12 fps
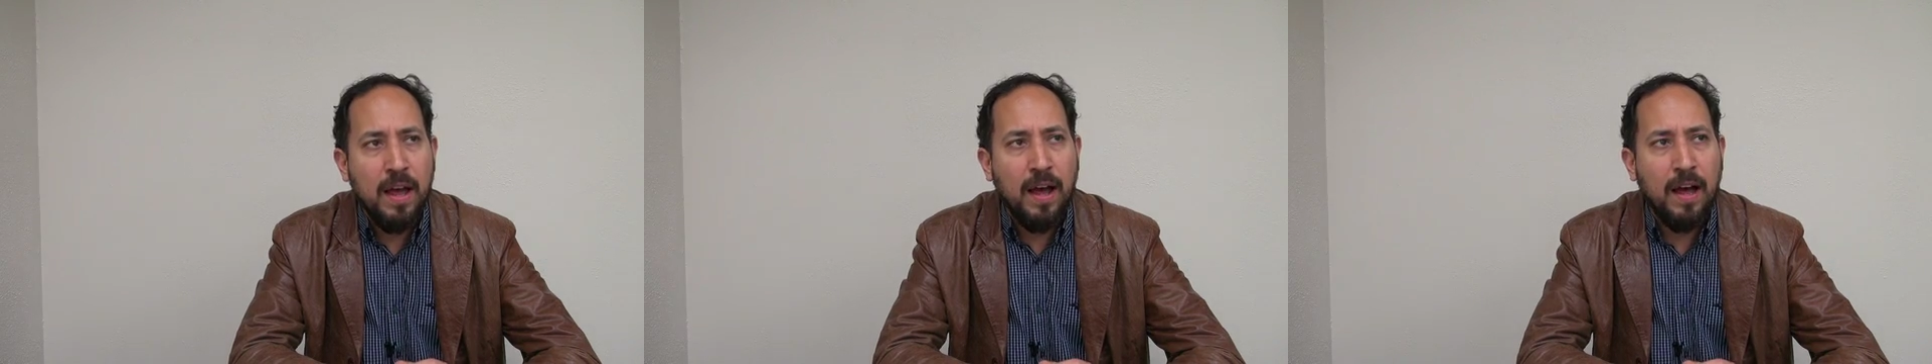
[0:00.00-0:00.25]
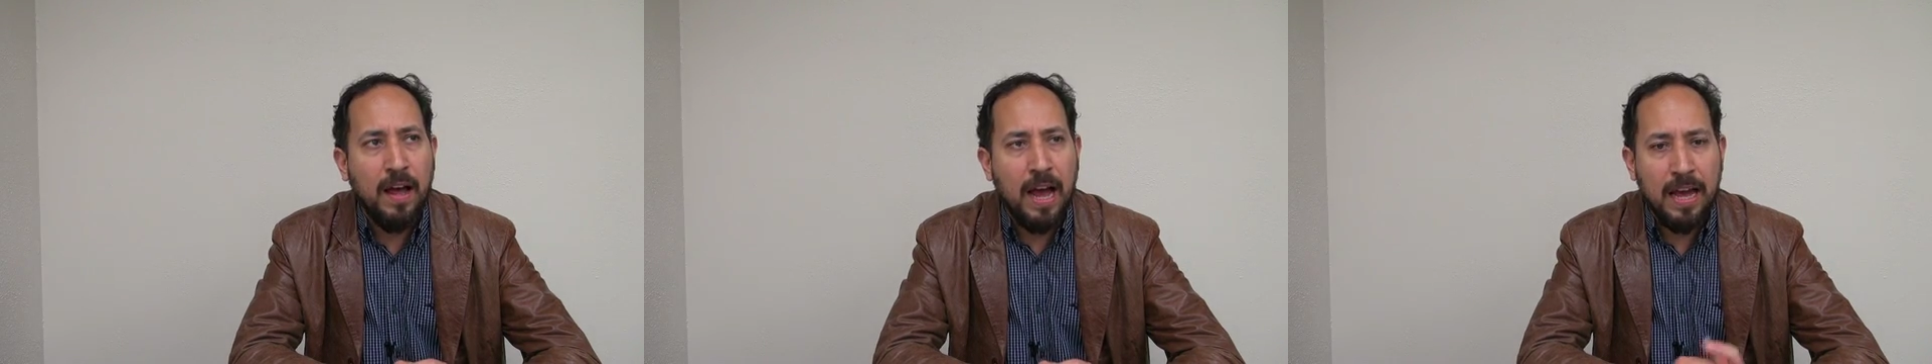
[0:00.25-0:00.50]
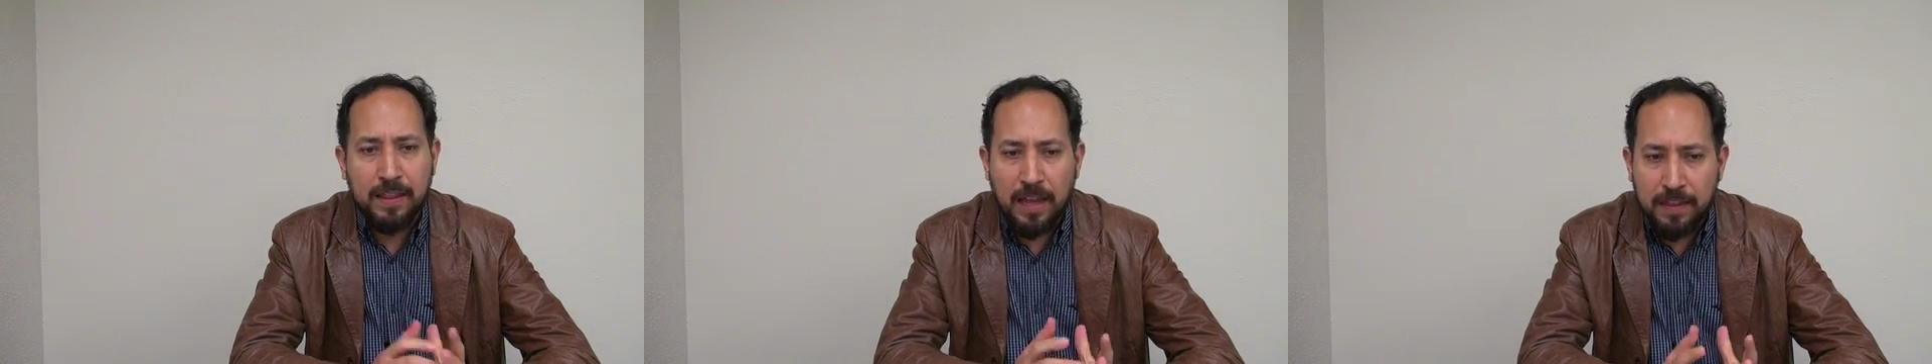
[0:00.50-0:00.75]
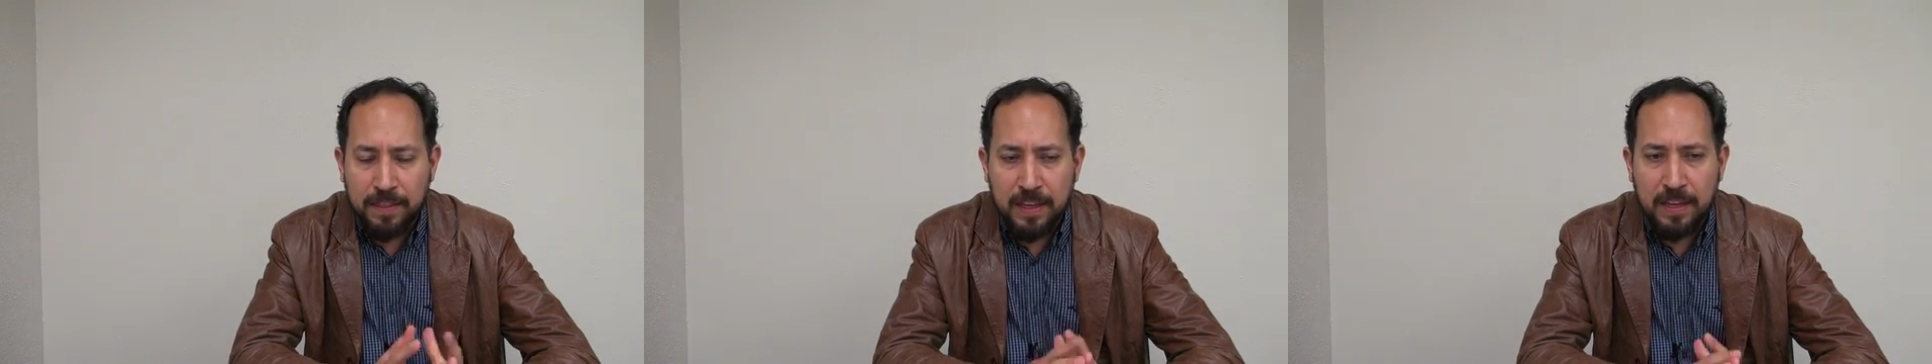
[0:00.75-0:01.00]
I
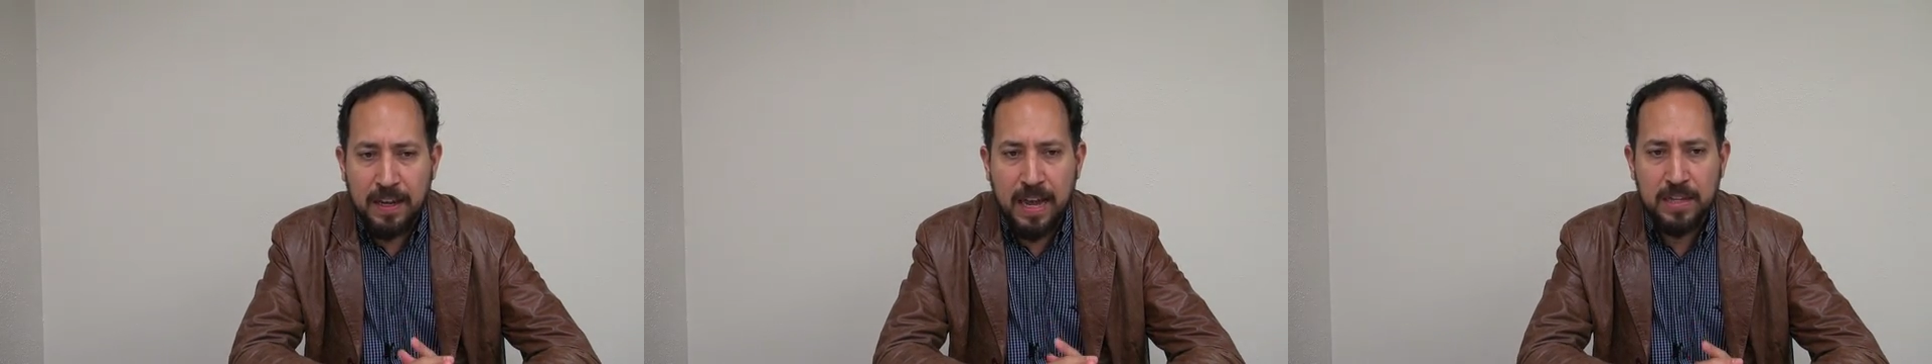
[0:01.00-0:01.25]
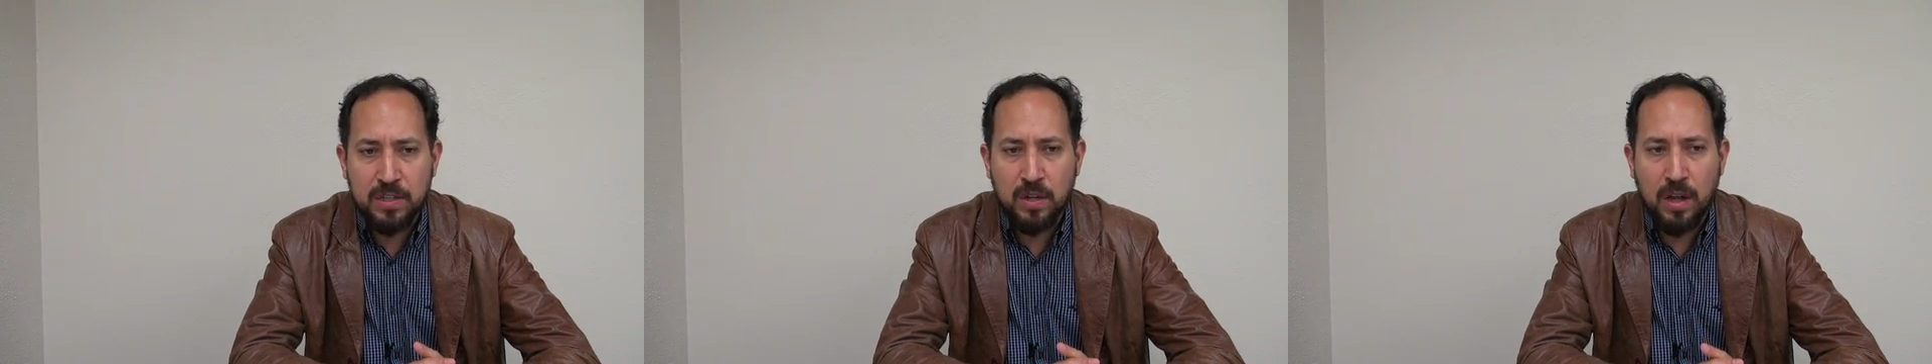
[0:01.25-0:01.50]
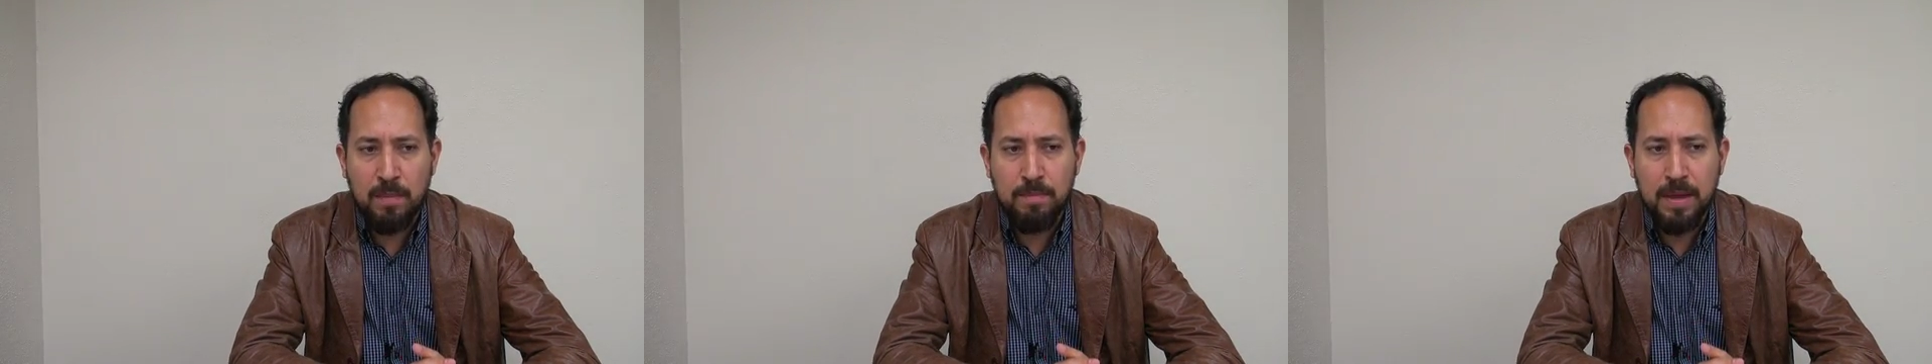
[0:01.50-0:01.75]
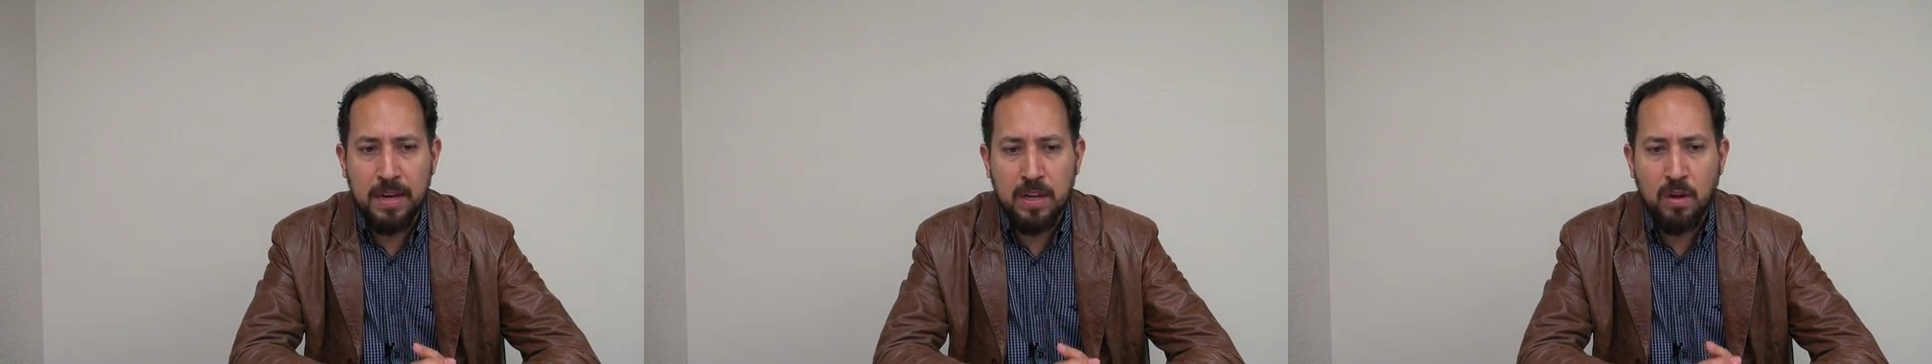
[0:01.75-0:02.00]
think it has
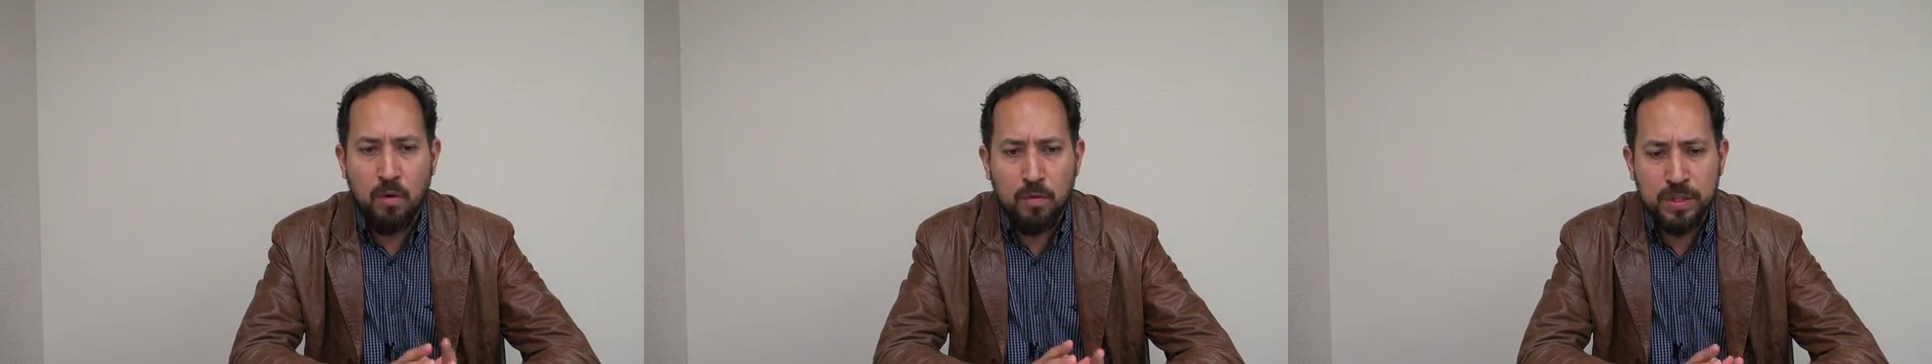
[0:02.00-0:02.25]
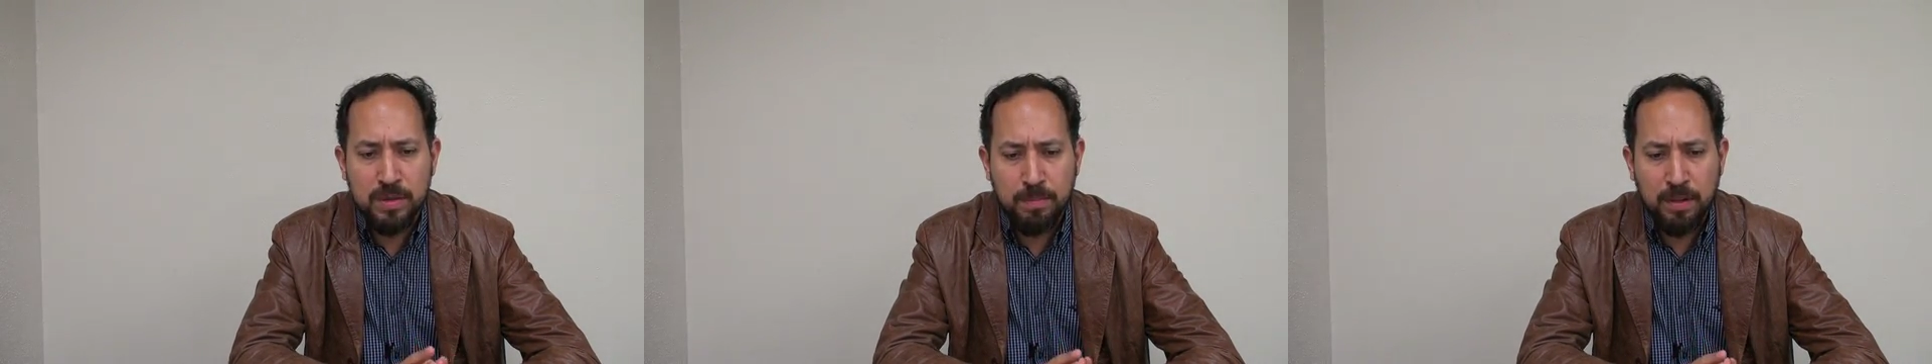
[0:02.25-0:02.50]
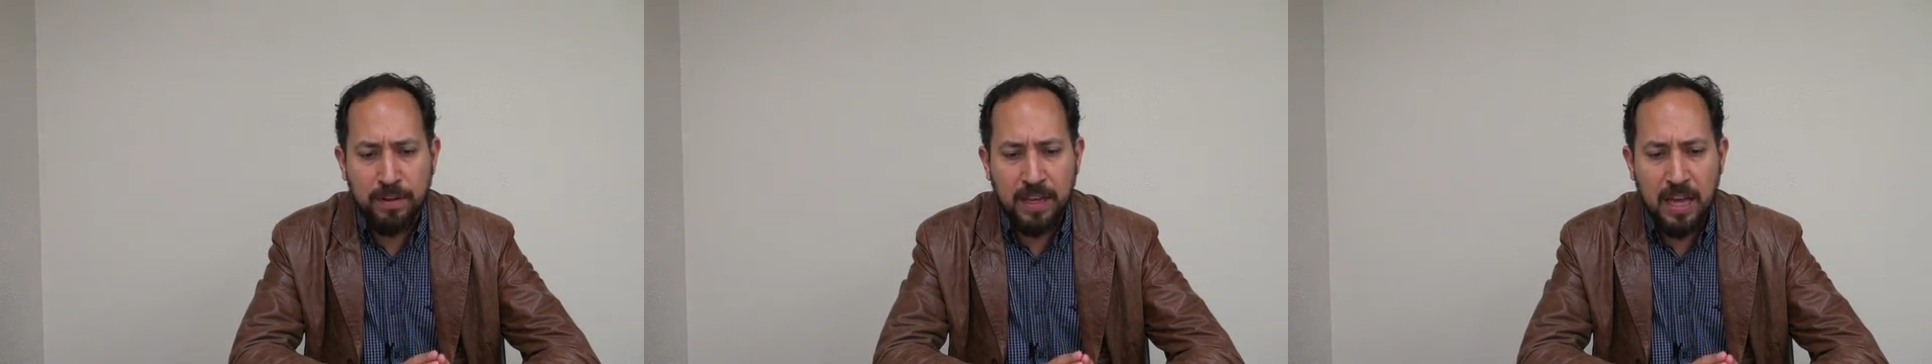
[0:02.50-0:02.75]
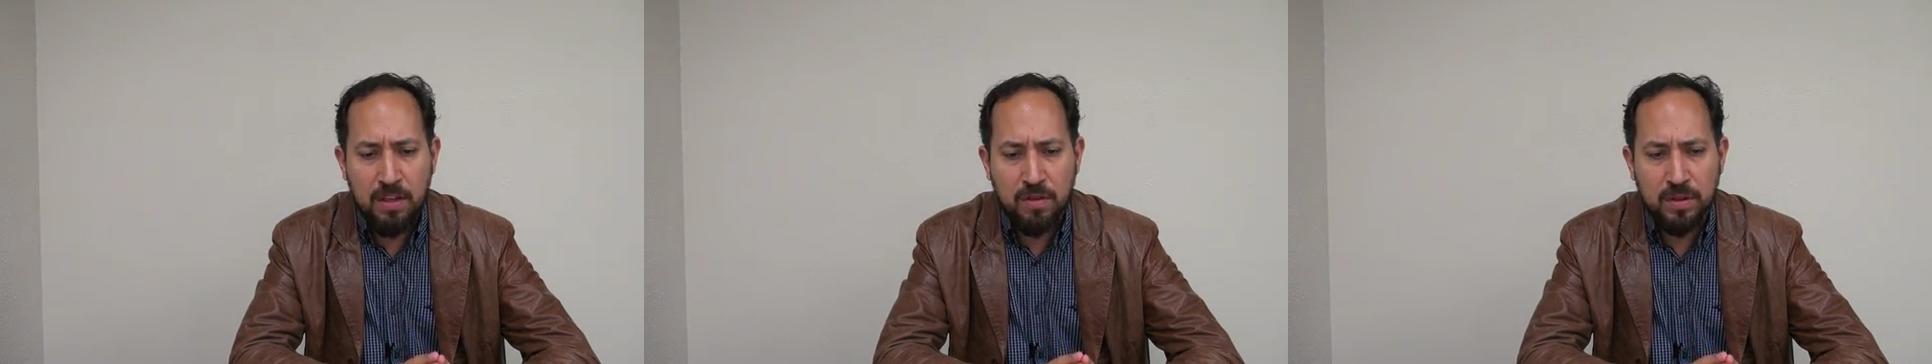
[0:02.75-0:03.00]
many
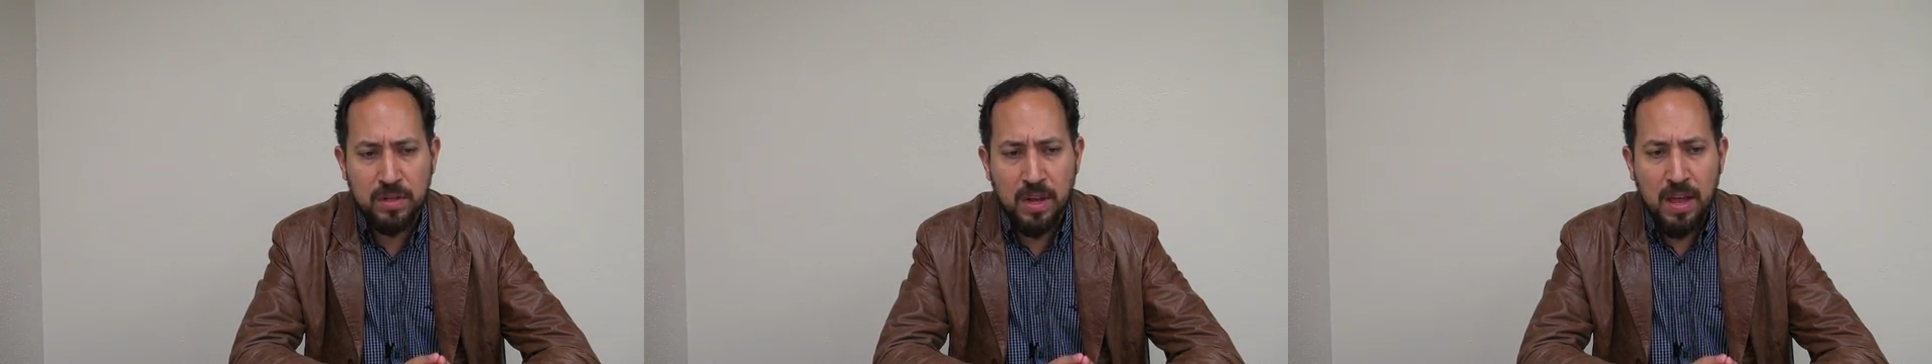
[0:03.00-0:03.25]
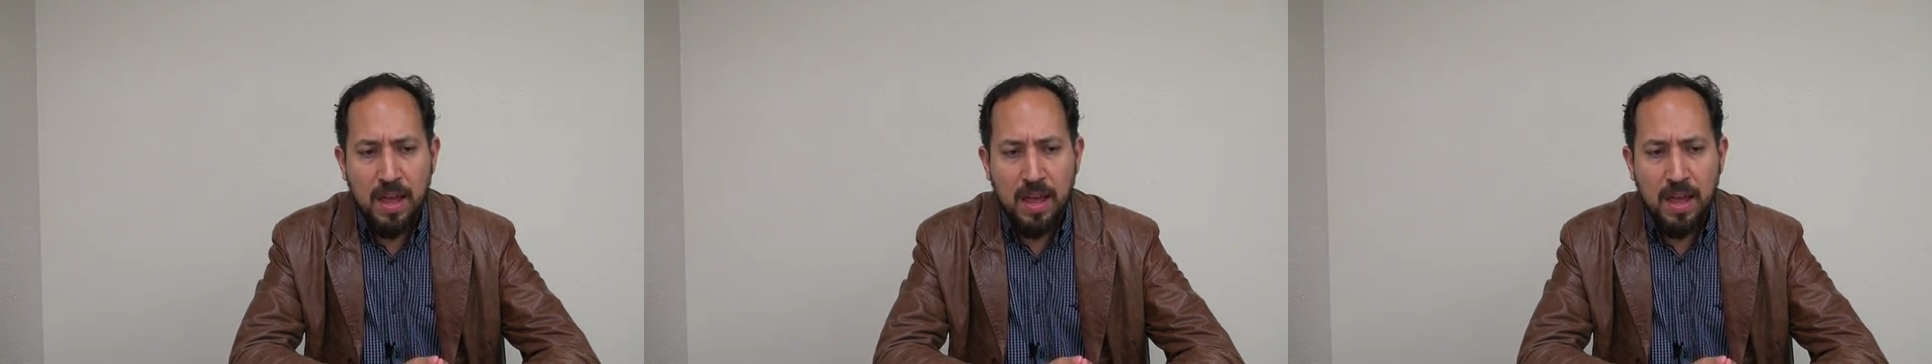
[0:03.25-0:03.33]
oversimplifications.